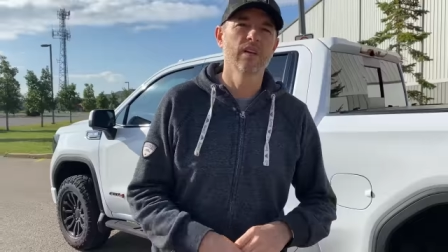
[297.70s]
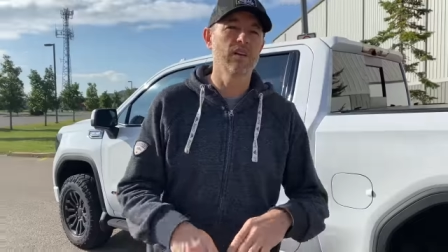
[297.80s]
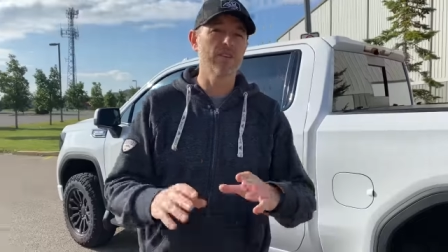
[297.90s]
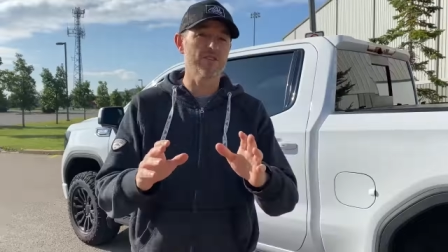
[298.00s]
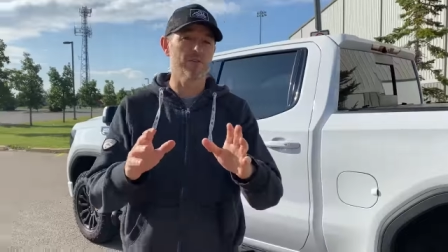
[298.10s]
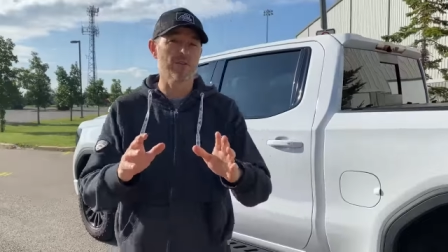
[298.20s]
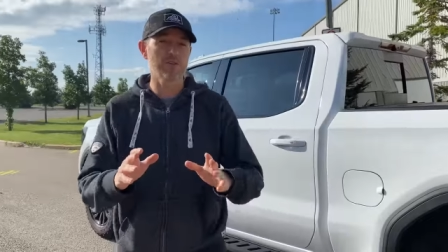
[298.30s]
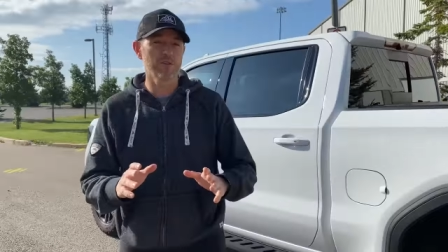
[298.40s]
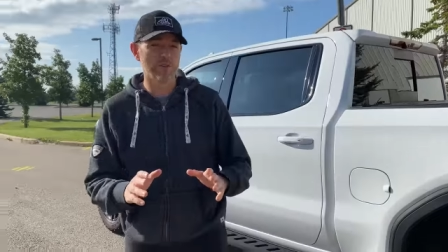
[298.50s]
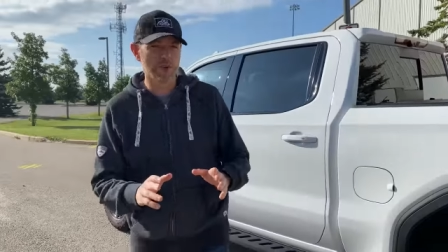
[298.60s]
All right, so
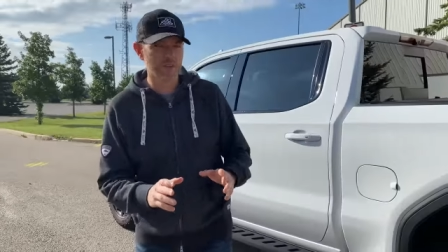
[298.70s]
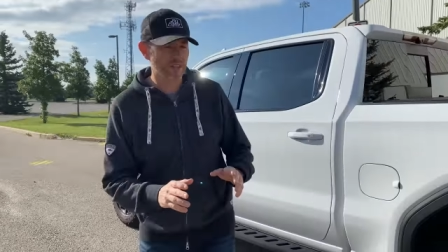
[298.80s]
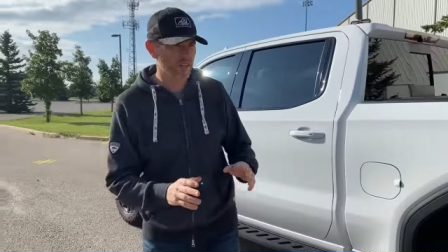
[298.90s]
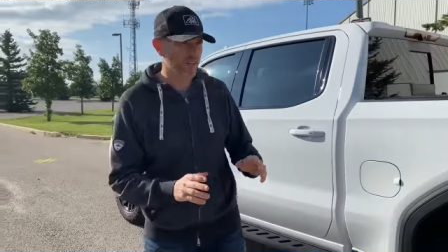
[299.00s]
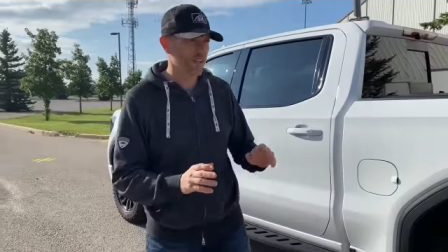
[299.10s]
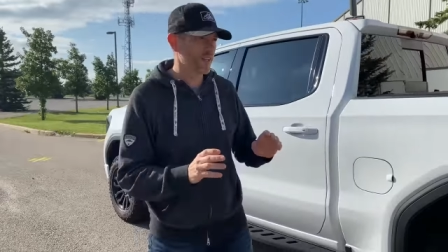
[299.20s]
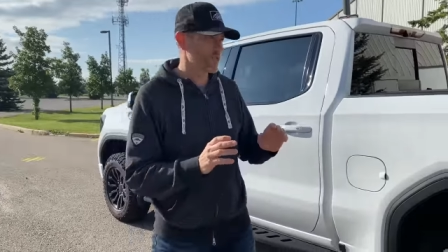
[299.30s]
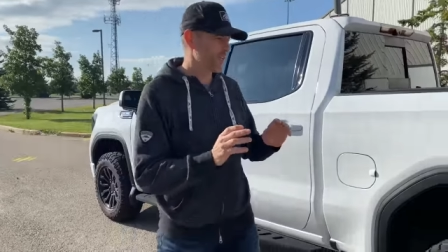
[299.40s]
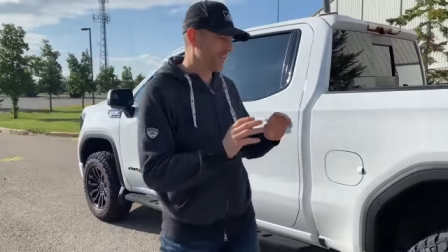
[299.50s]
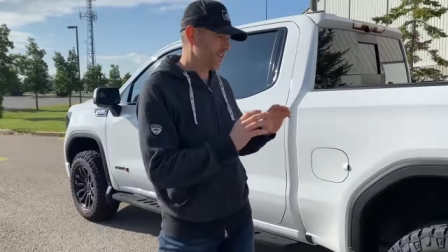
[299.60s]
another annoying thing
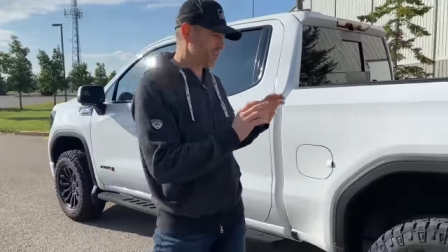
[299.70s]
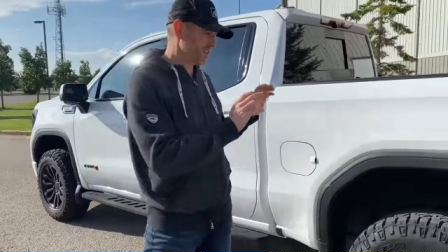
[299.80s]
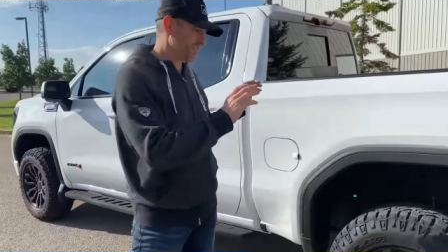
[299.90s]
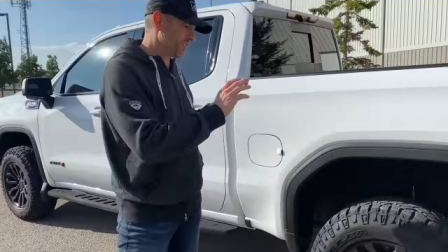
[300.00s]
is because of the